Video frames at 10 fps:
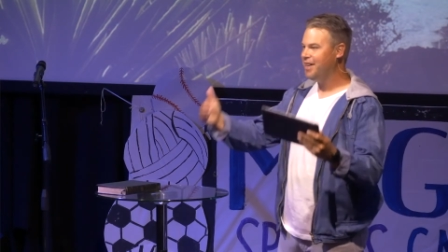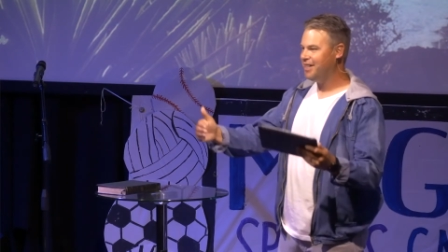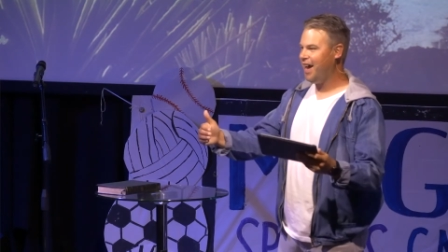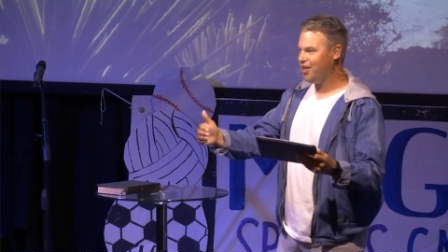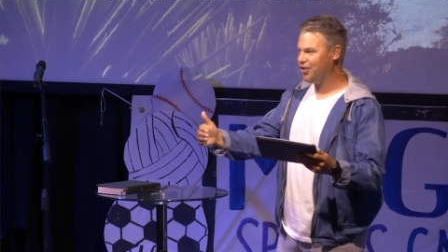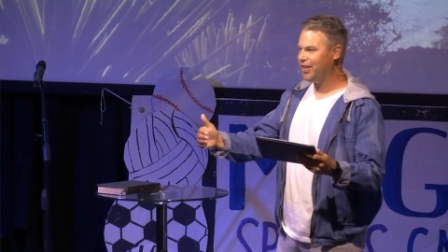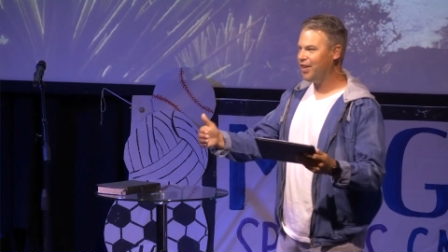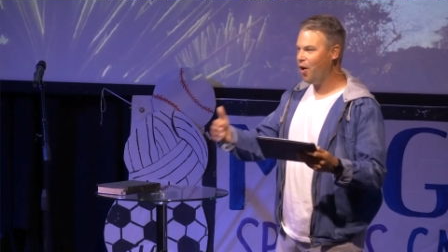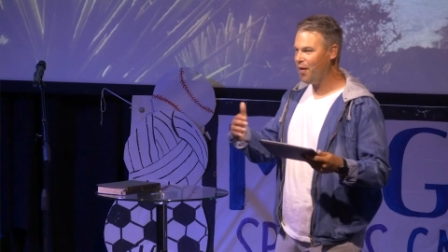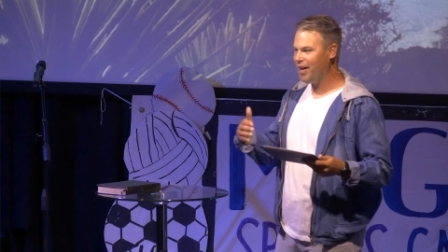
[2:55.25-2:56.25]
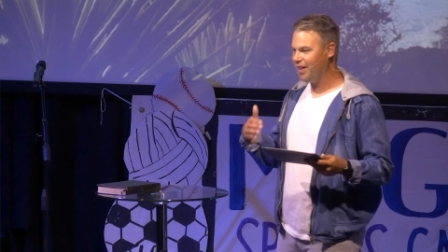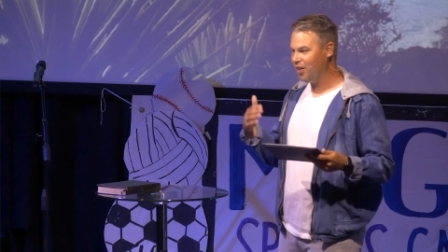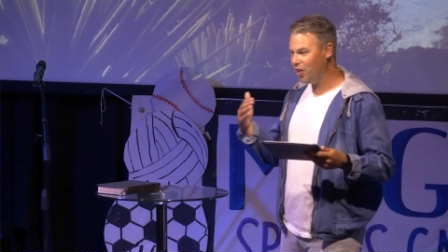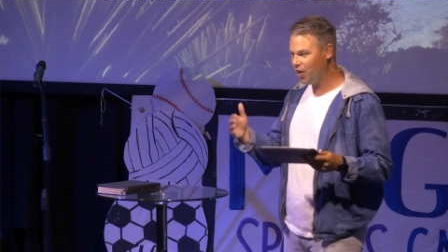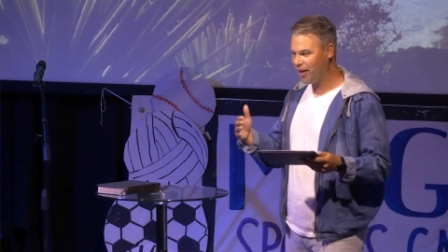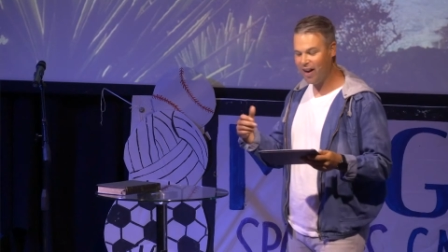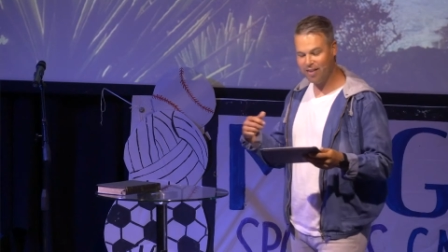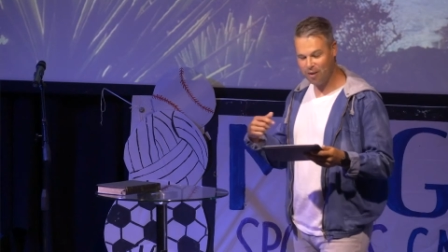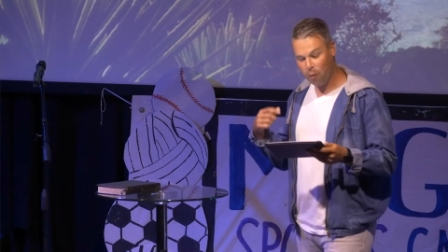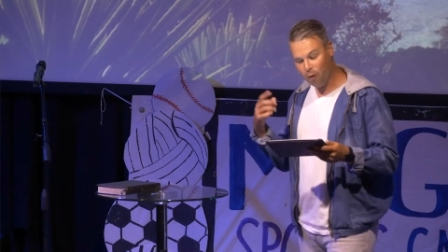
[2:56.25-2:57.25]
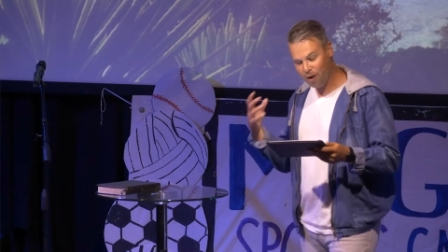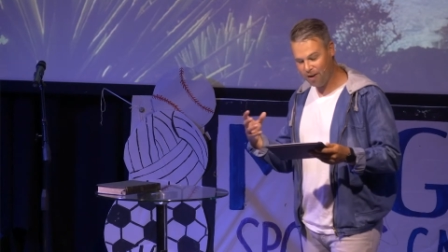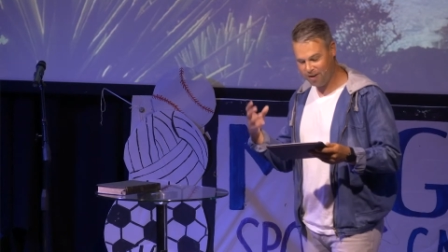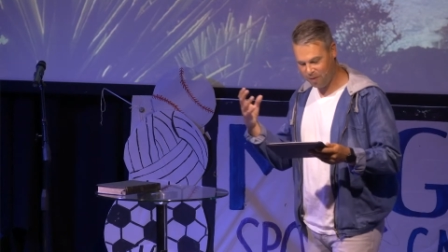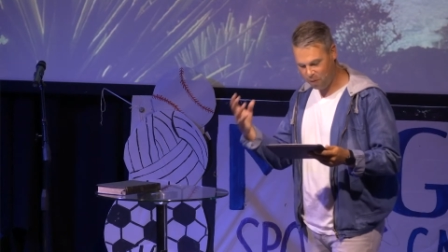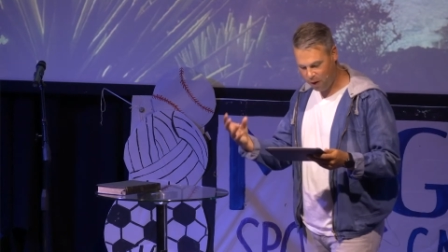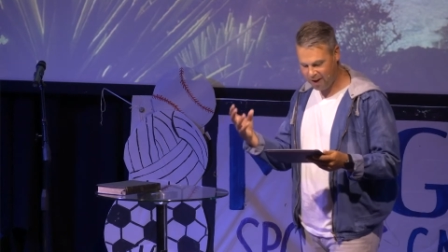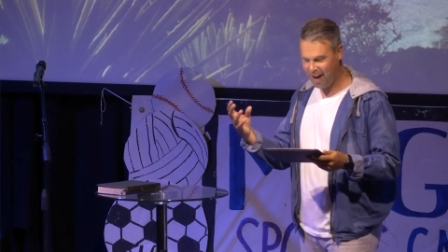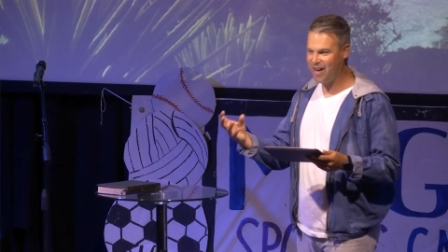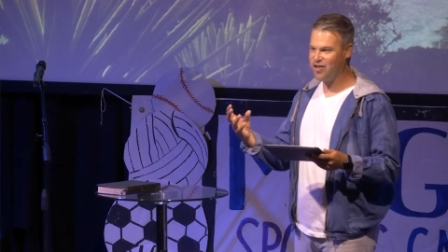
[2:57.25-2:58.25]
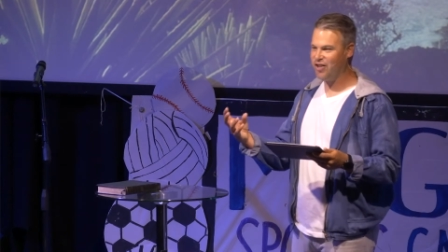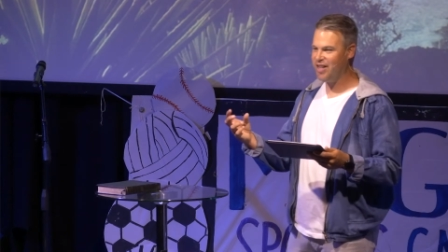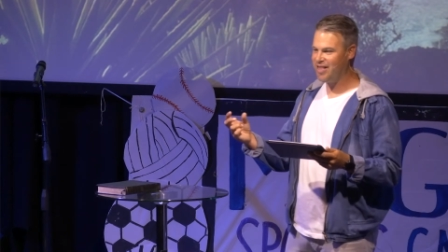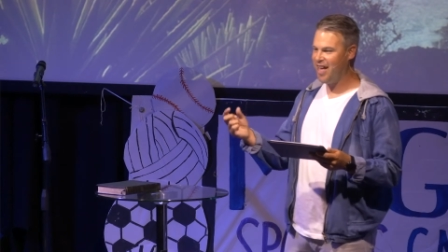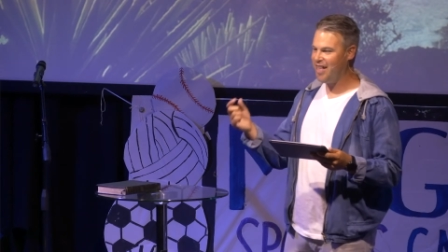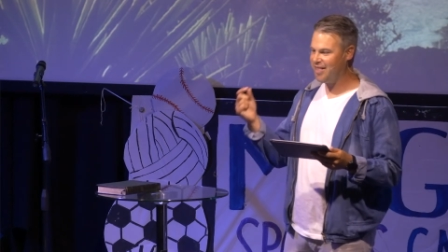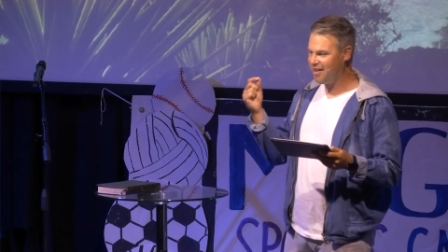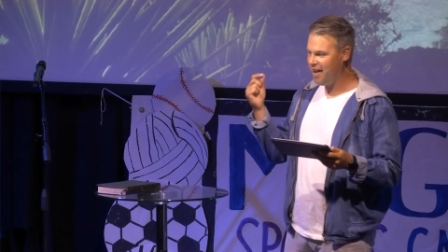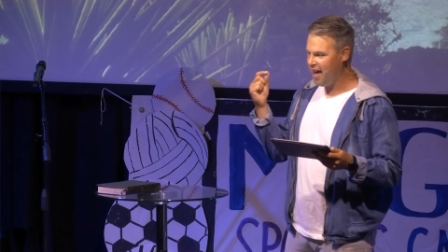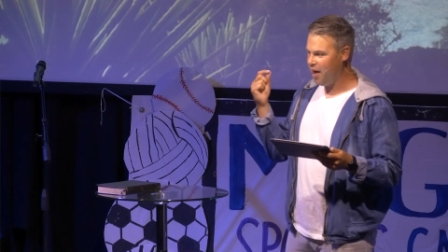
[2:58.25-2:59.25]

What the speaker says: to actually go in and look at the words and what it actually says and